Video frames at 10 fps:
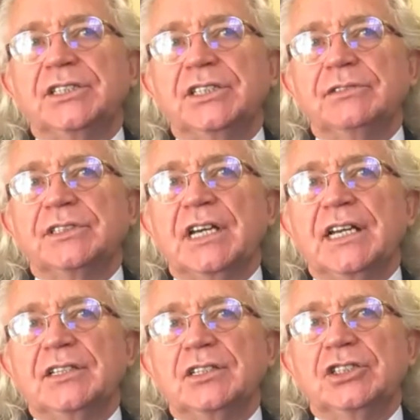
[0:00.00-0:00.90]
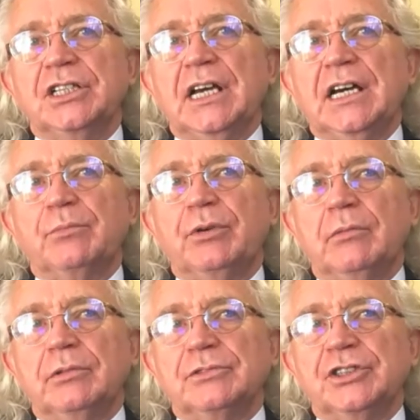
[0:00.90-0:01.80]
and she was saying that she'd had a
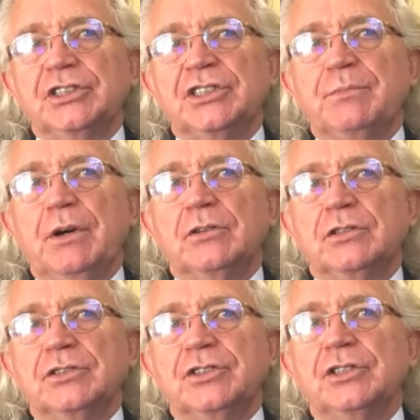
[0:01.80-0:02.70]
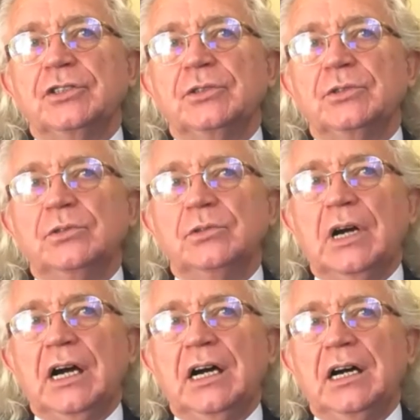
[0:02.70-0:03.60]
problem. She'd spoken to